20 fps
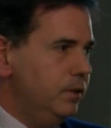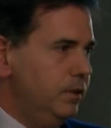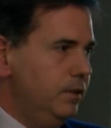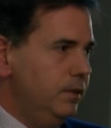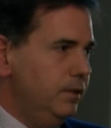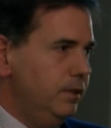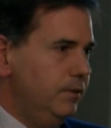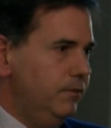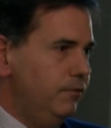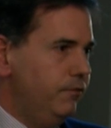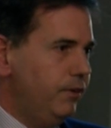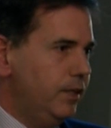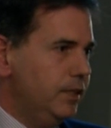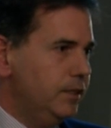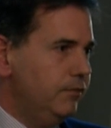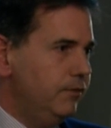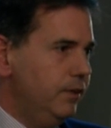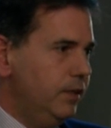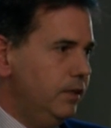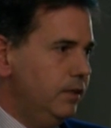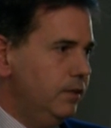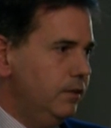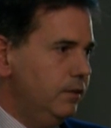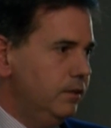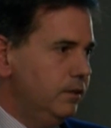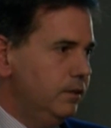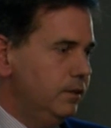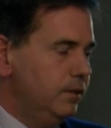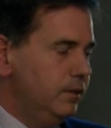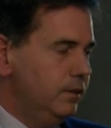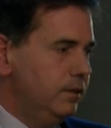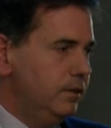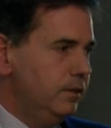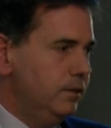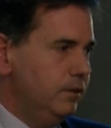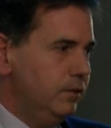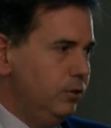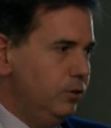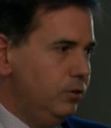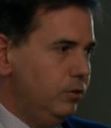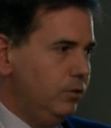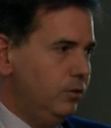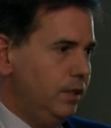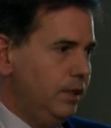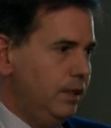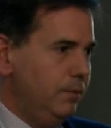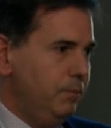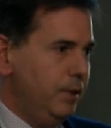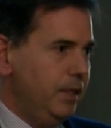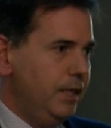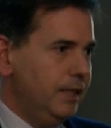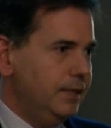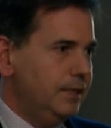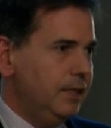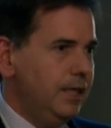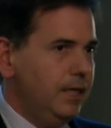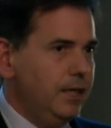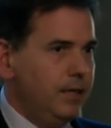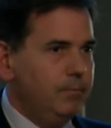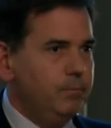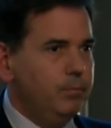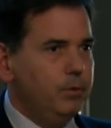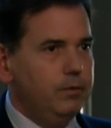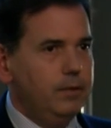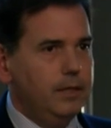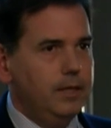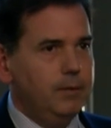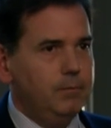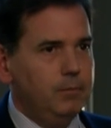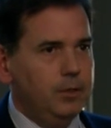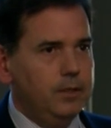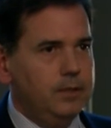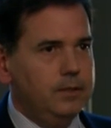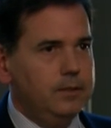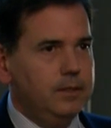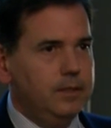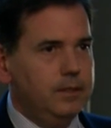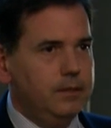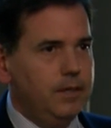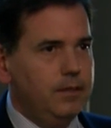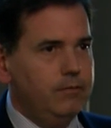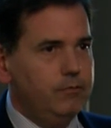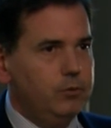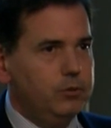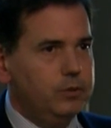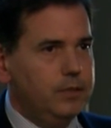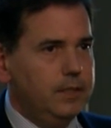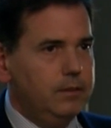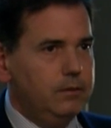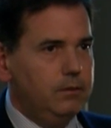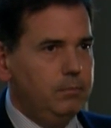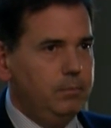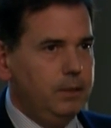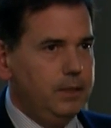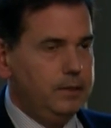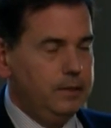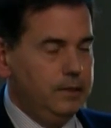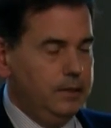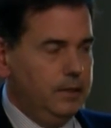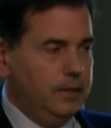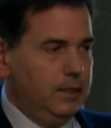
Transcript: in Freshfell, not only me as Limpo, the lemon and grapefruit sector, but